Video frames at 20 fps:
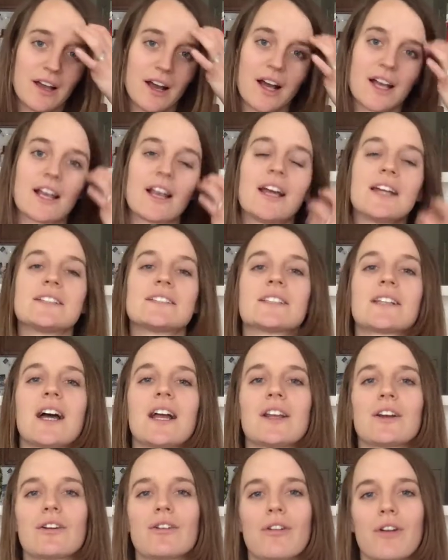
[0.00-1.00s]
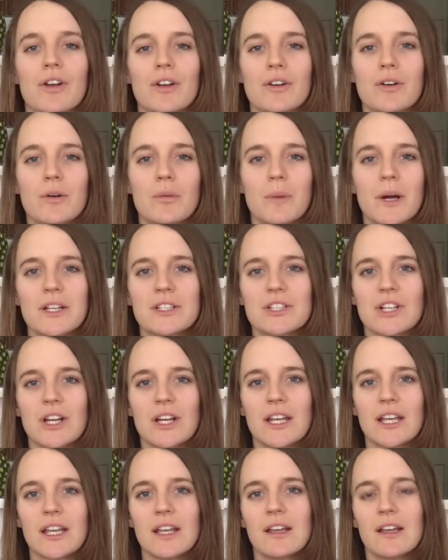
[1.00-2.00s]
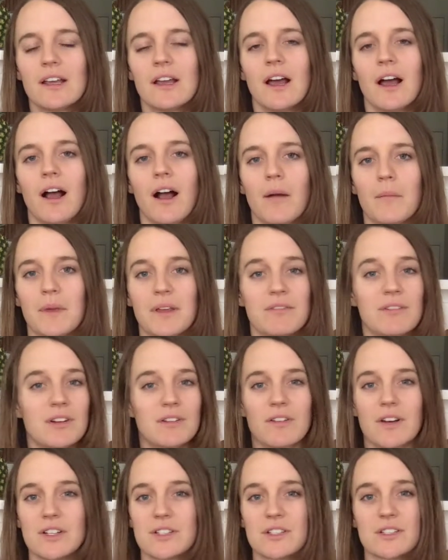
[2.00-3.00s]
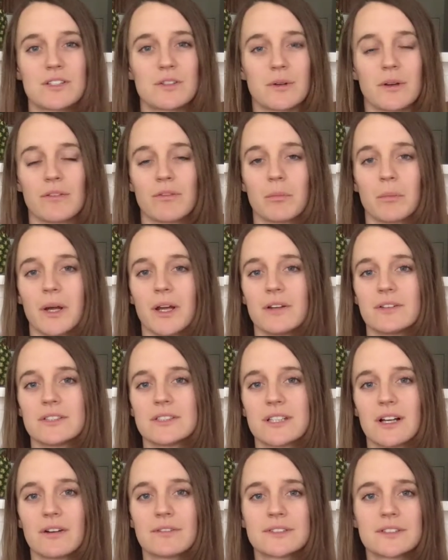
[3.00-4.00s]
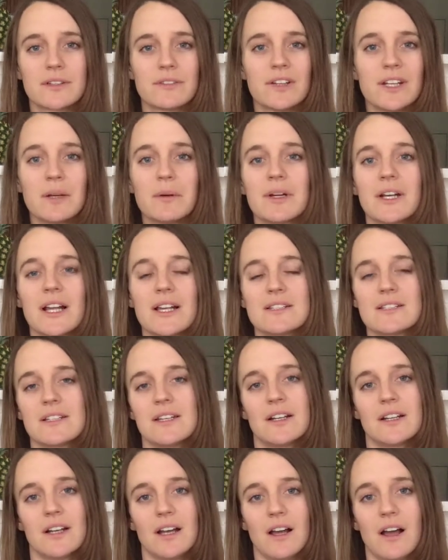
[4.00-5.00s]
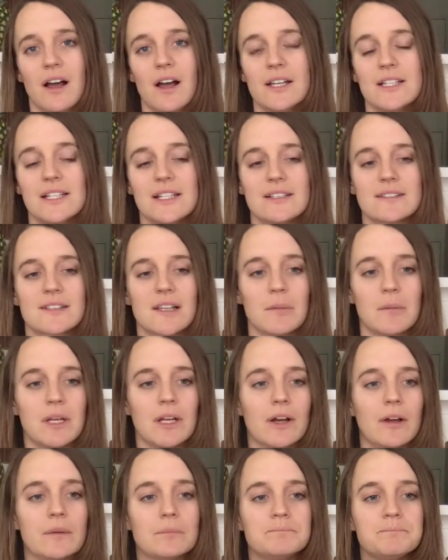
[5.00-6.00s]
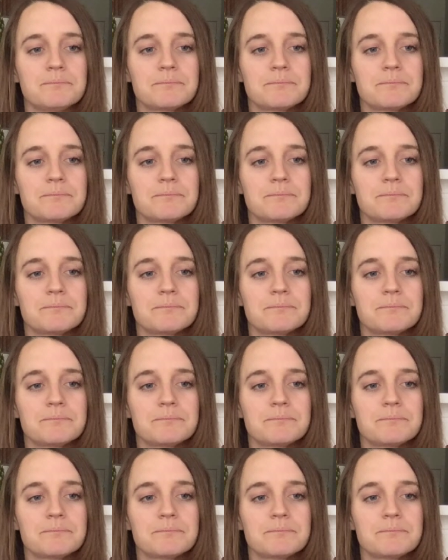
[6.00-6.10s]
I'd like to kind of chronicle my journey, even if I just do it for my own self. So if anyone has any ideas, let me know.